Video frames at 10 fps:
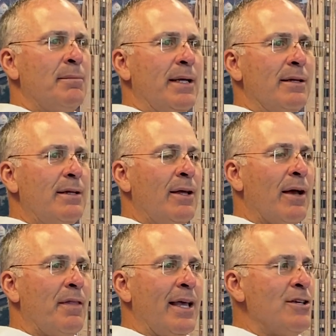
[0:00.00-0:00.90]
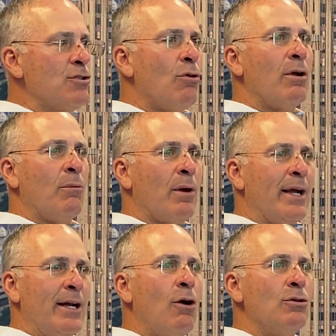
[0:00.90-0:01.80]
I mean, you know, I think he's throwing it where
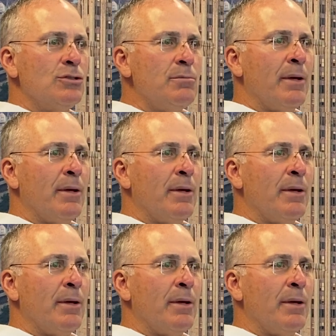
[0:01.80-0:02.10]
he knows.